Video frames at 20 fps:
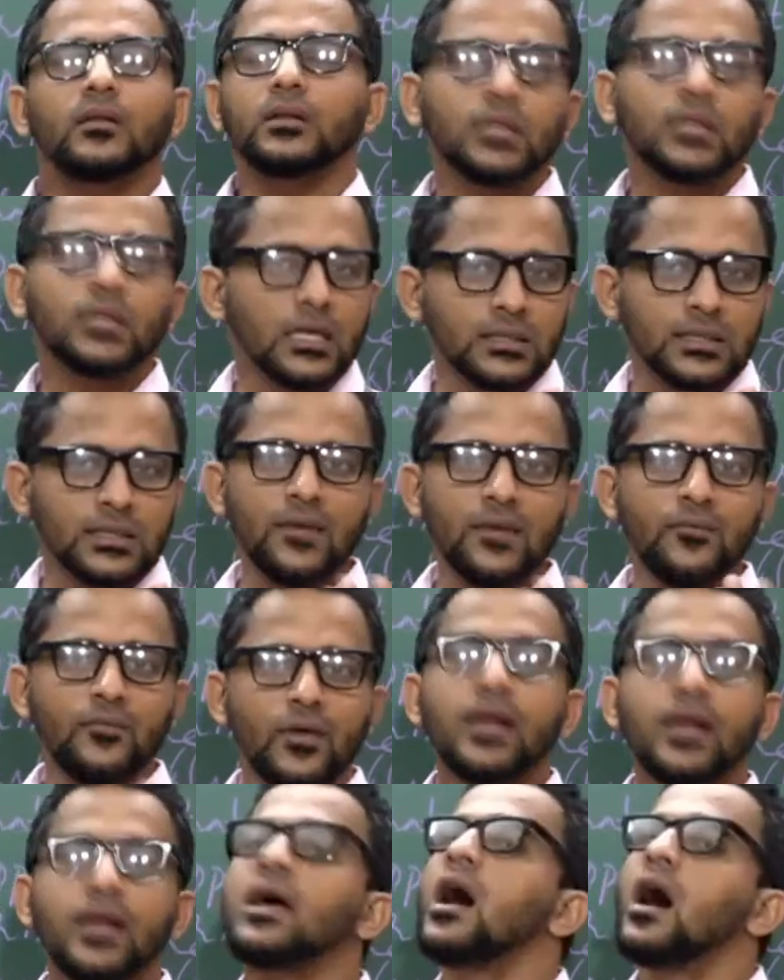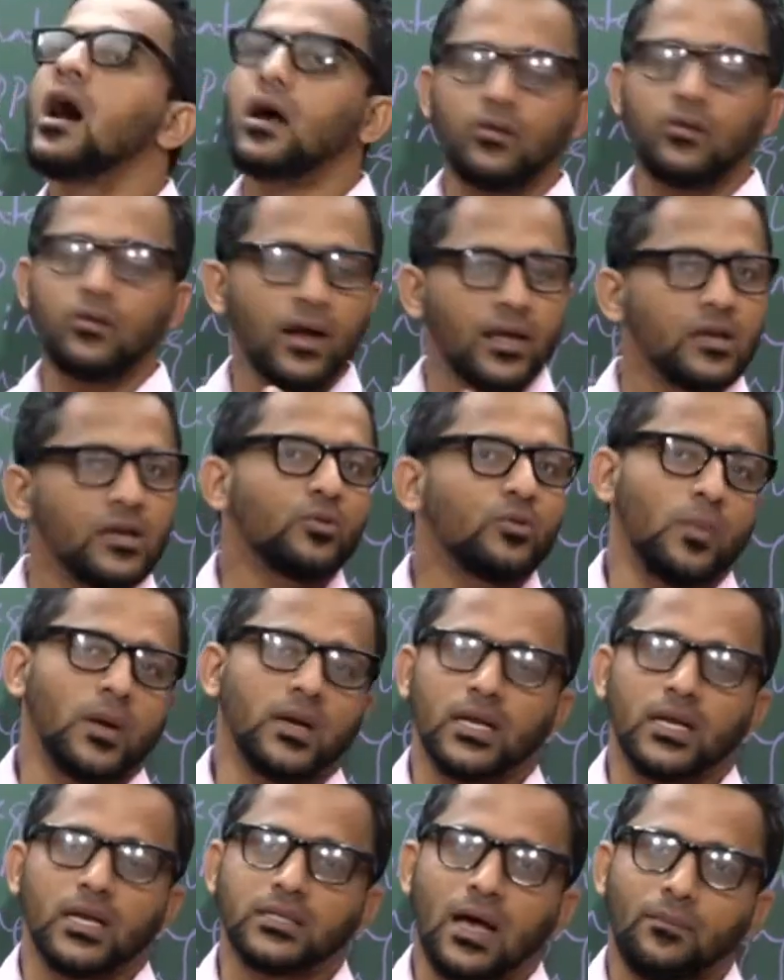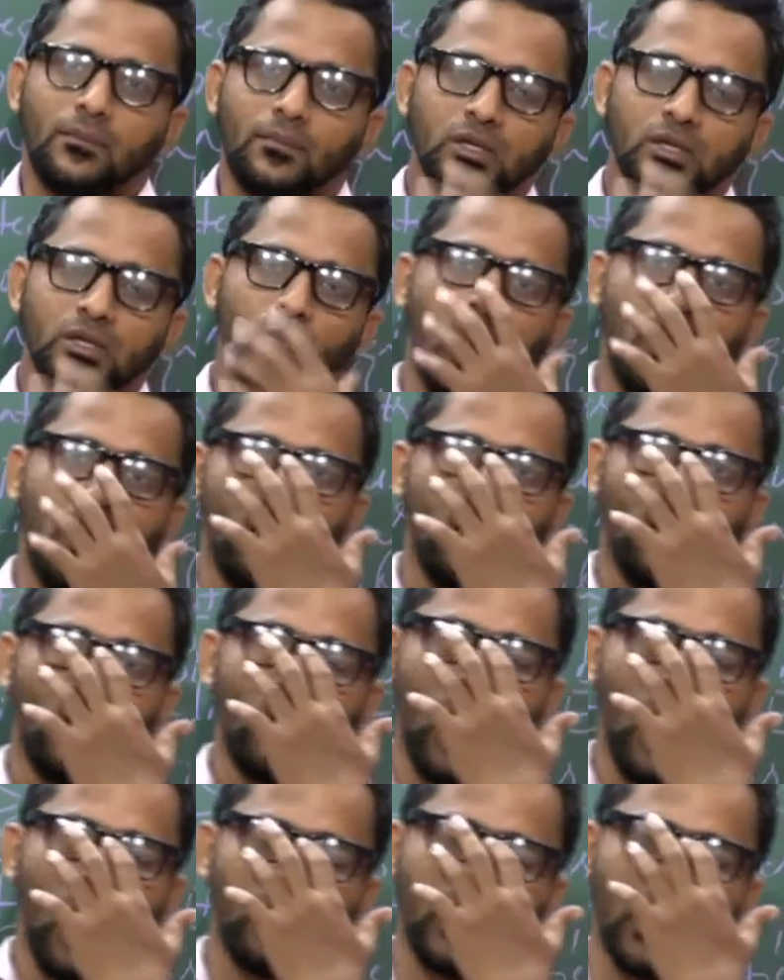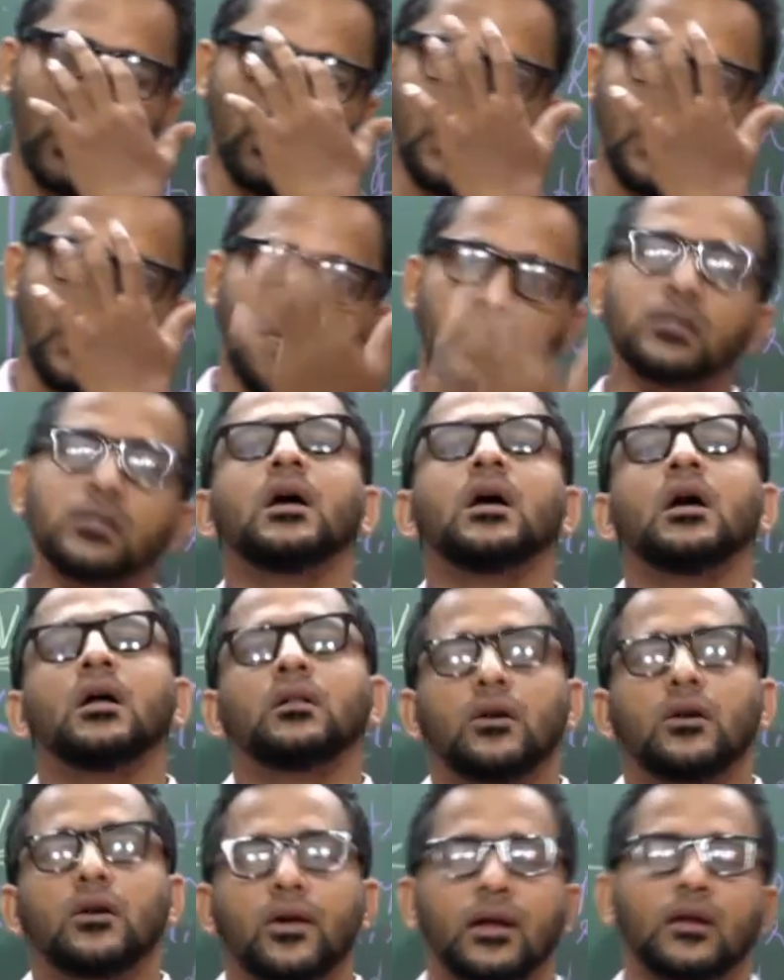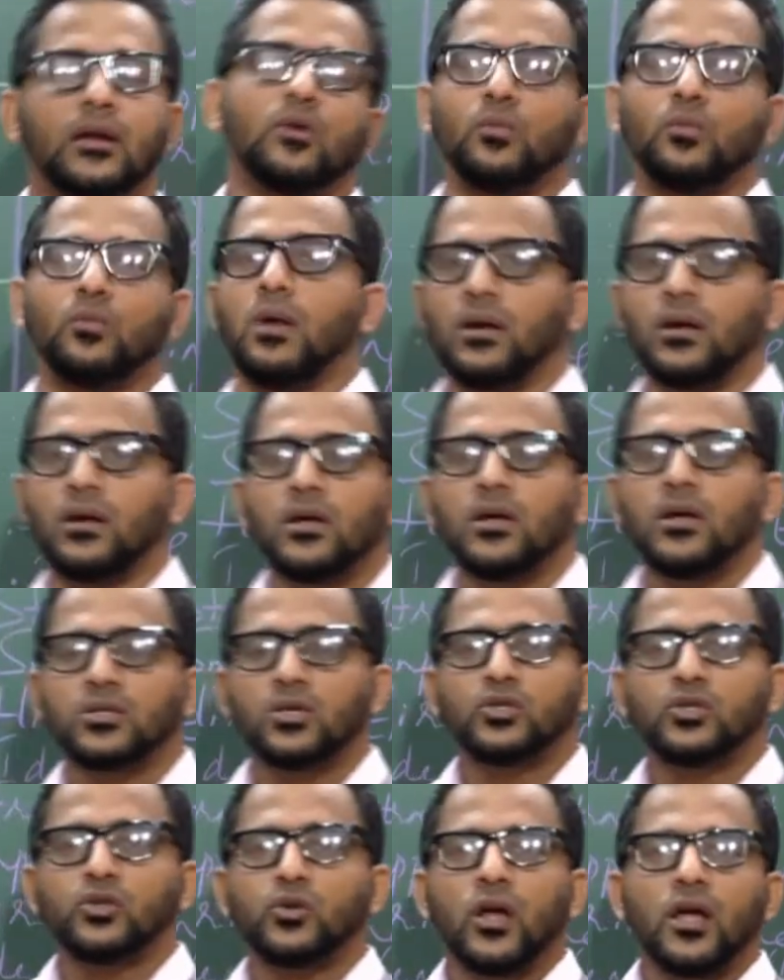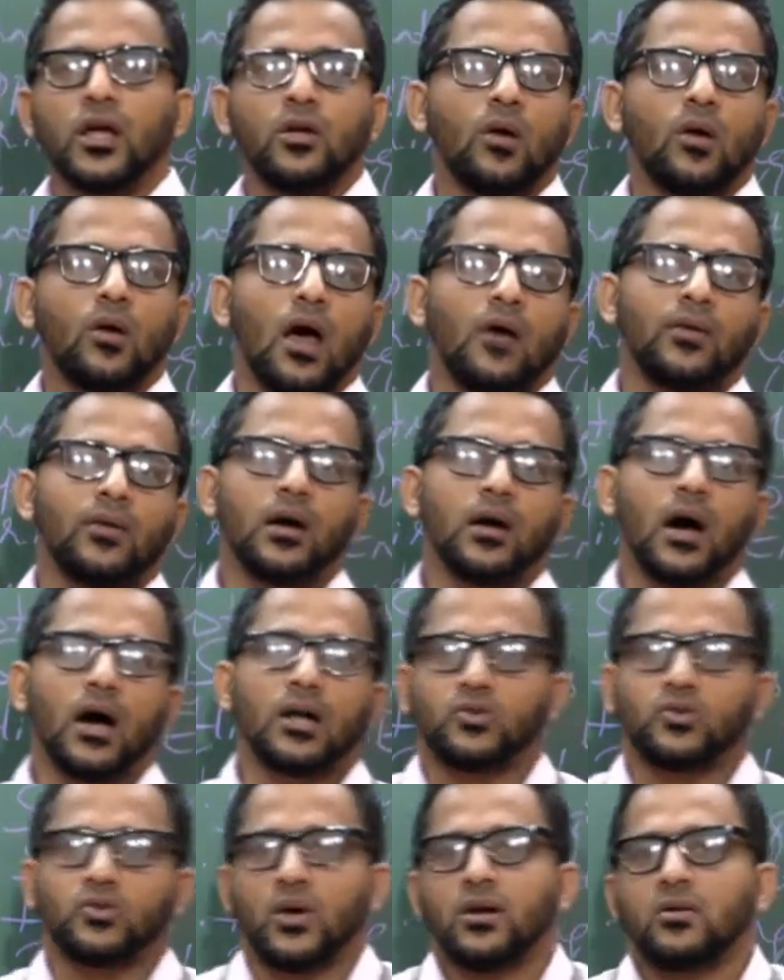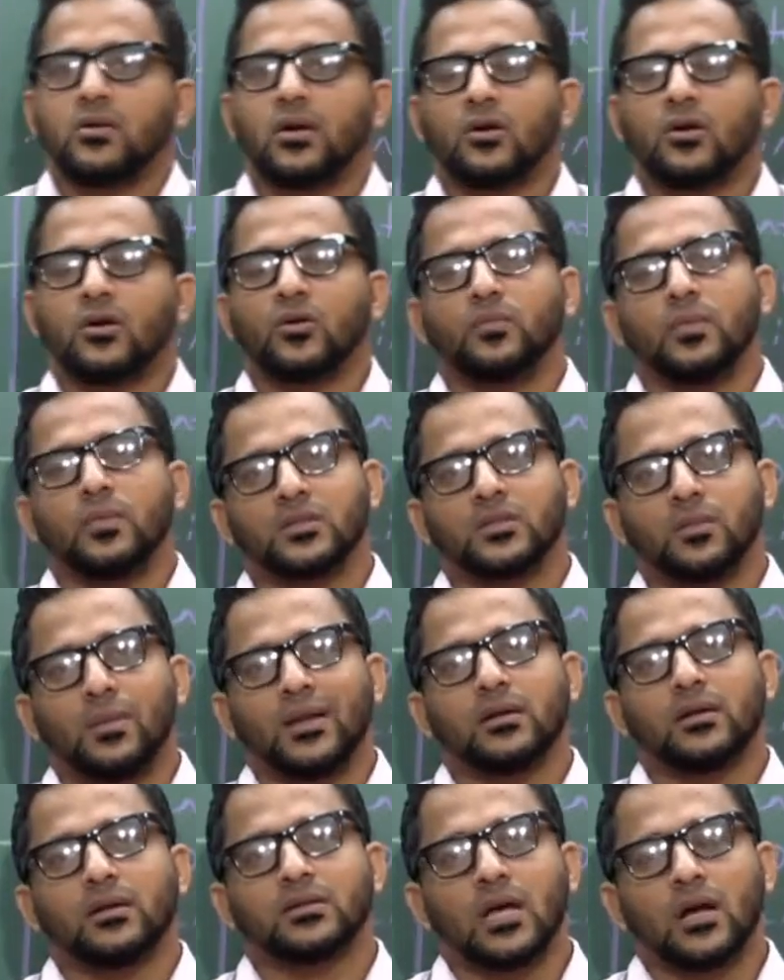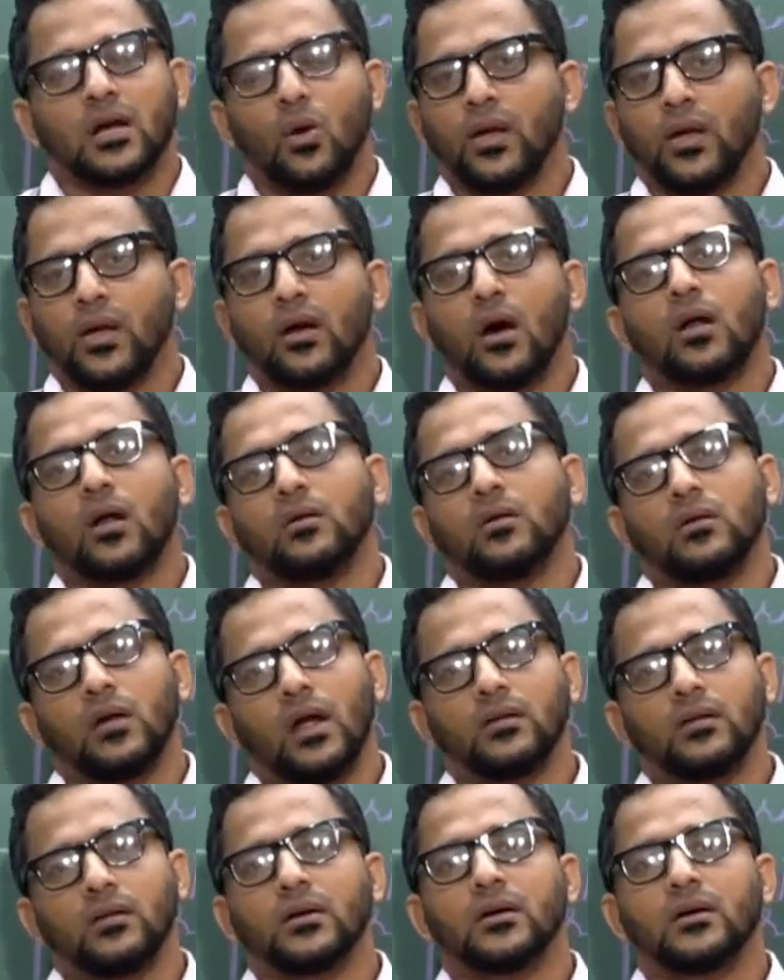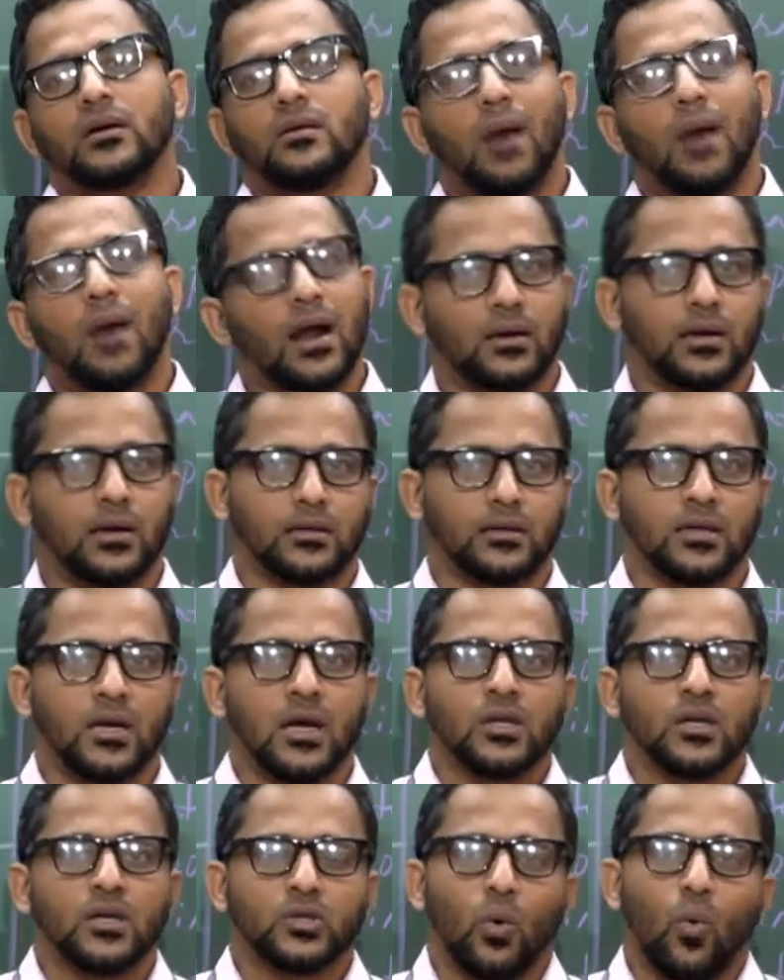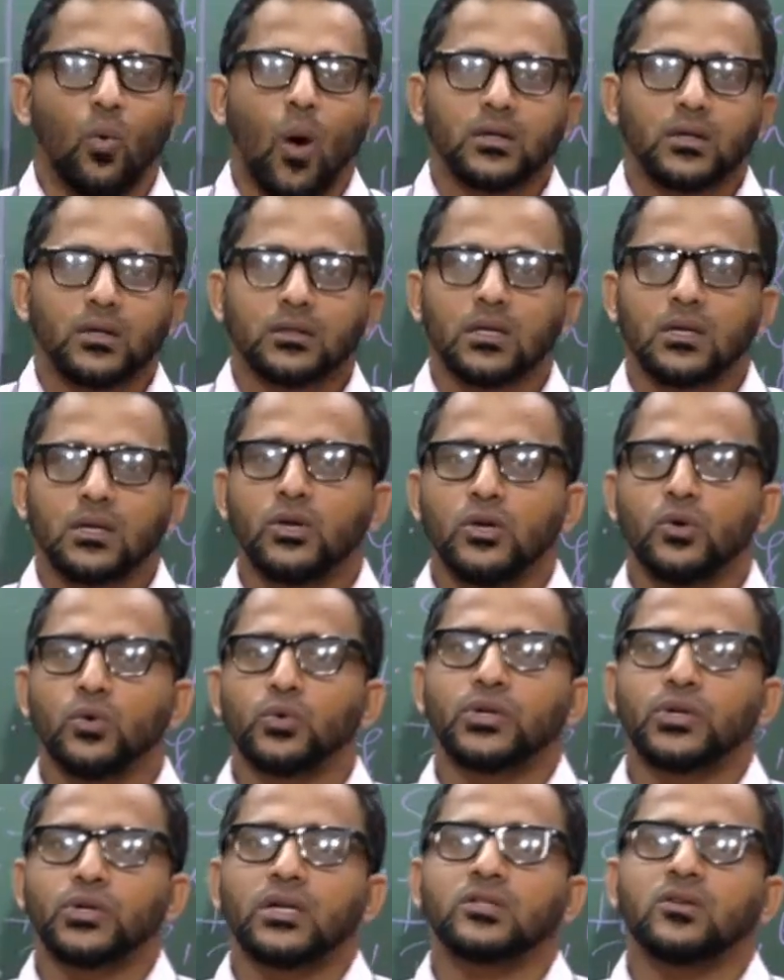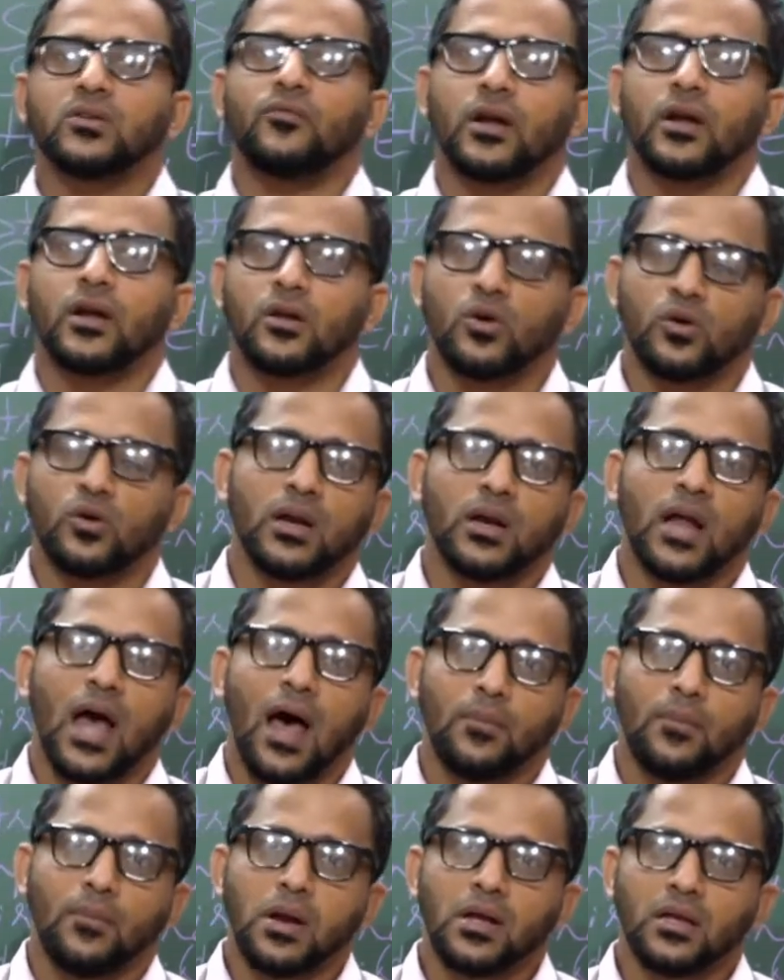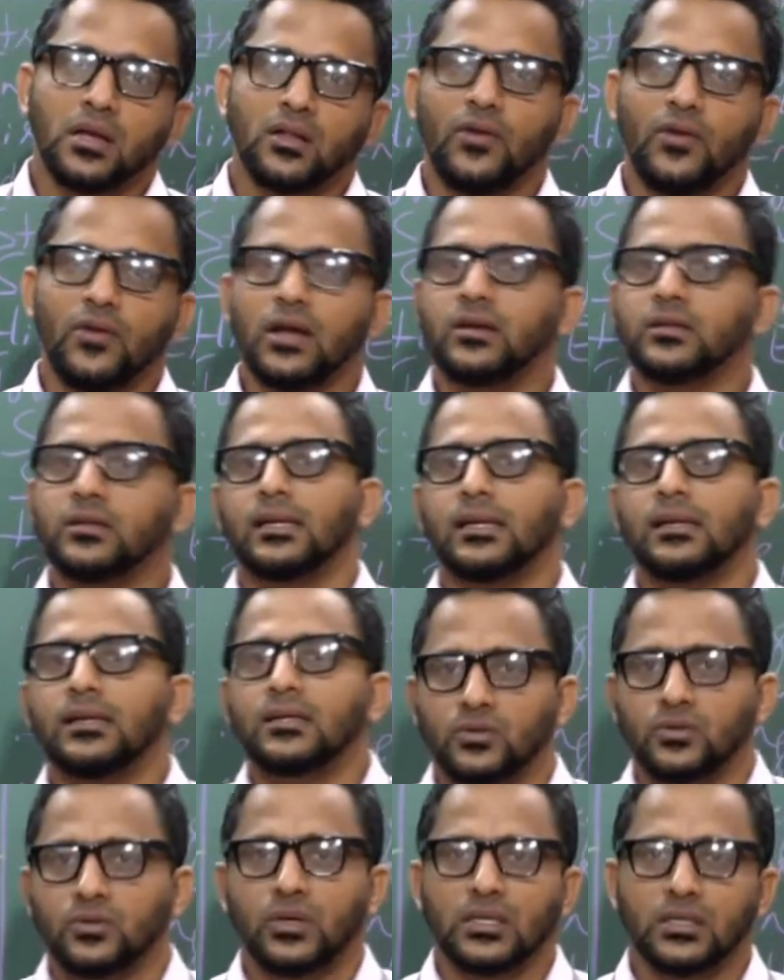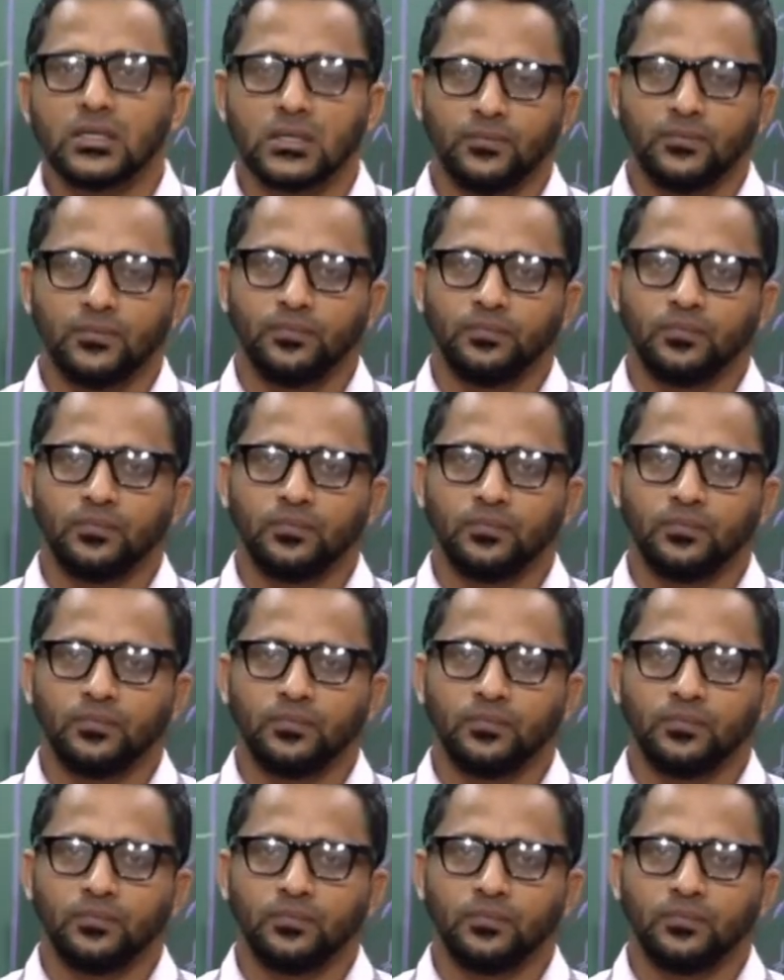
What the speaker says: The same way, recruitment examples, one more what we can take is the recruitment. So today you're having a trend, recruitment methods are going on in the markets. So what is the new trends of recruitment happening in the various industries?